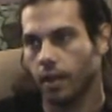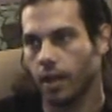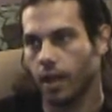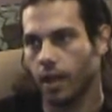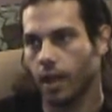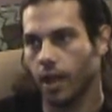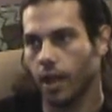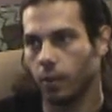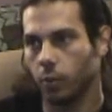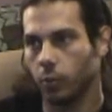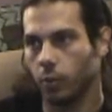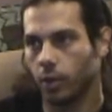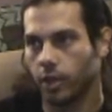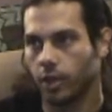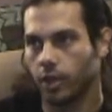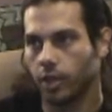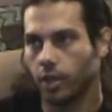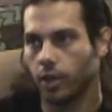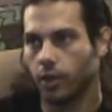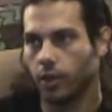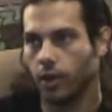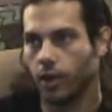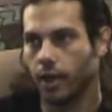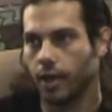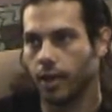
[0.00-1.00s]
and we're going
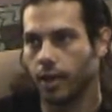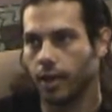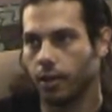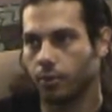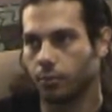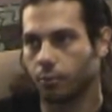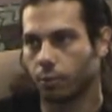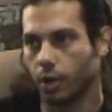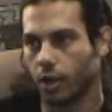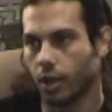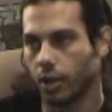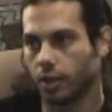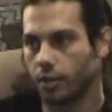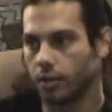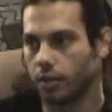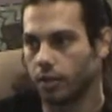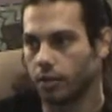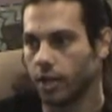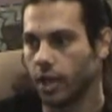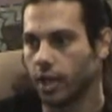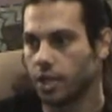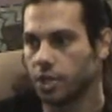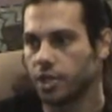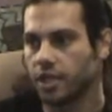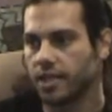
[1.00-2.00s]
to go ahead and run
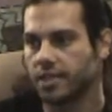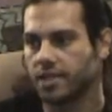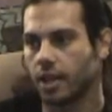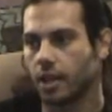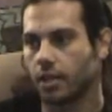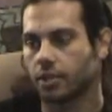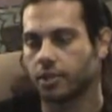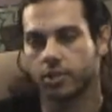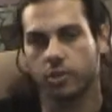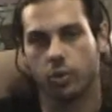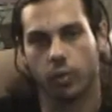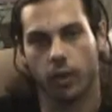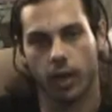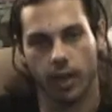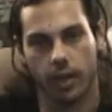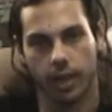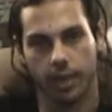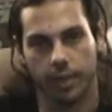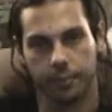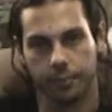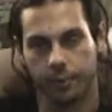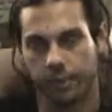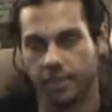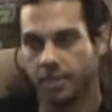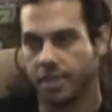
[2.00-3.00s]
Legend of Zelda
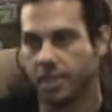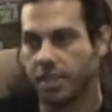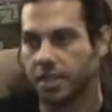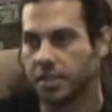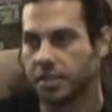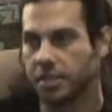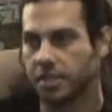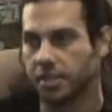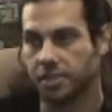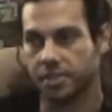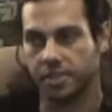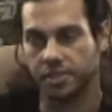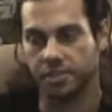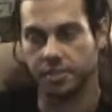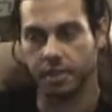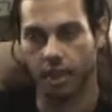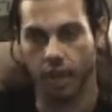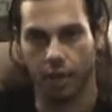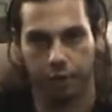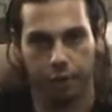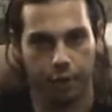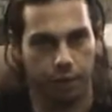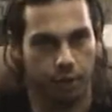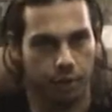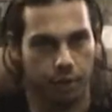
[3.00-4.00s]
Twilight Princess. This is
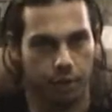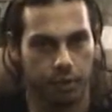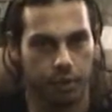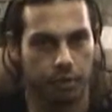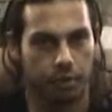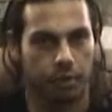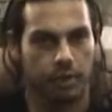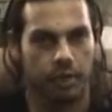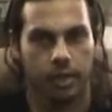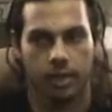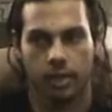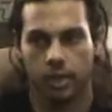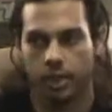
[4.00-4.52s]
nothing new.